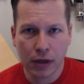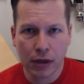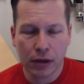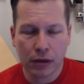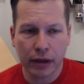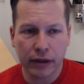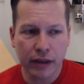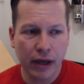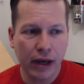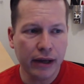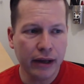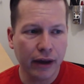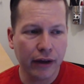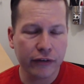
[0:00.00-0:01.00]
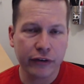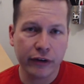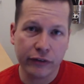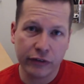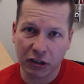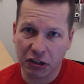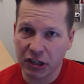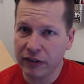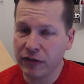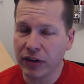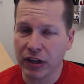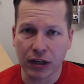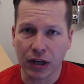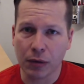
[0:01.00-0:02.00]
Like the guy has a
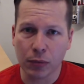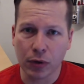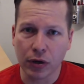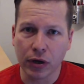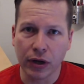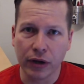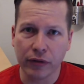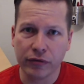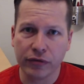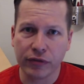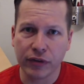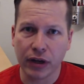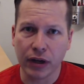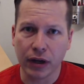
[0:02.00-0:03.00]
significant number of